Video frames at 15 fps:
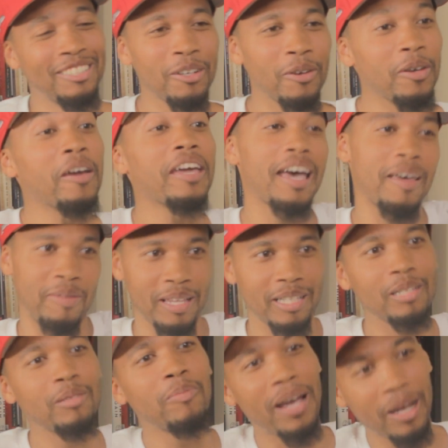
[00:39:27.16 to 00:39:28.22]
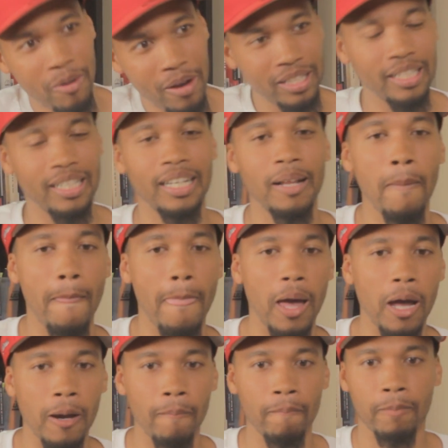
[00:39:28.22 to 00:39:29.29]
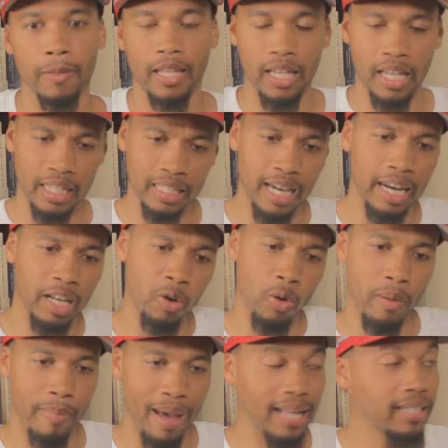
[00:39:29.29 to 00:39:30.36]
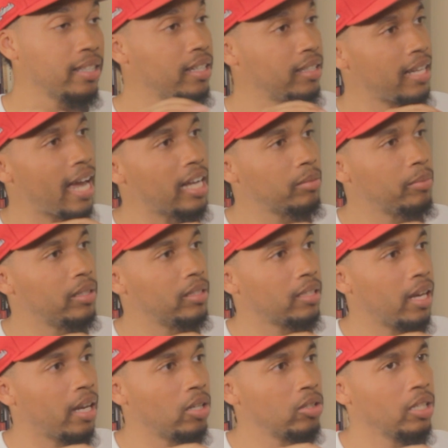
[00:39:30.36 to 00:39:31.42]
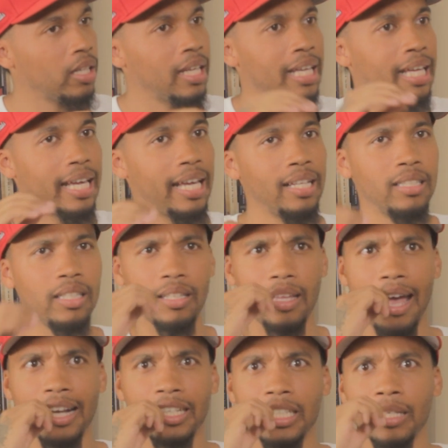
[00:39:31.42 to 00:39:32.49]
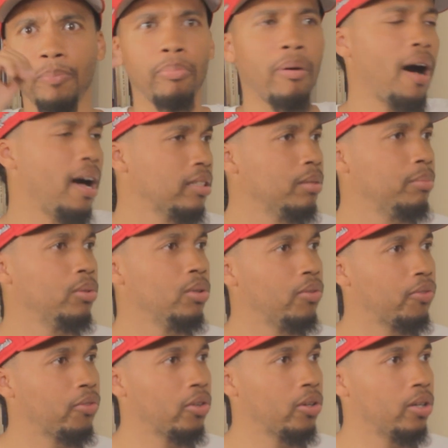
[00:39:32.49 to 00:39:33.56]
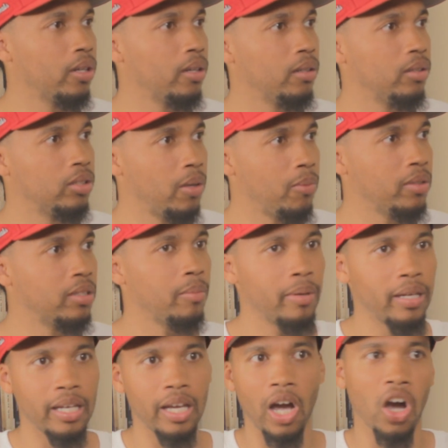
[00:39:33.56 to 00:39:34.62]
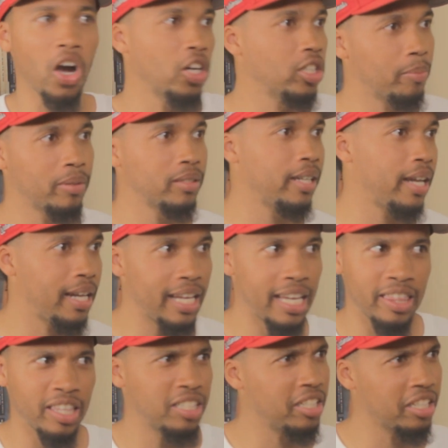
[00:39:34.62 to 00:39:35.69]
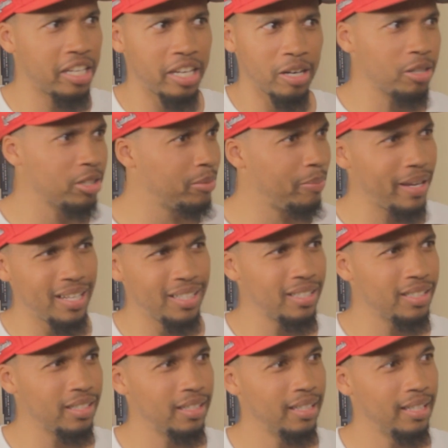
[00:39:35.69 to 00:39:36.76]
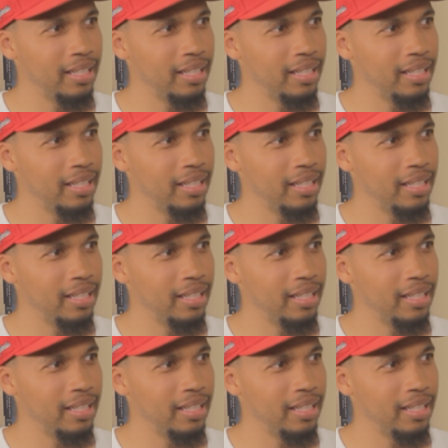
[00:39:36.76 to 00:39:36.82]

So this is my question. It's kind of going back to the attachment styles. Is it actually possible for someone to be 100% in the secure space?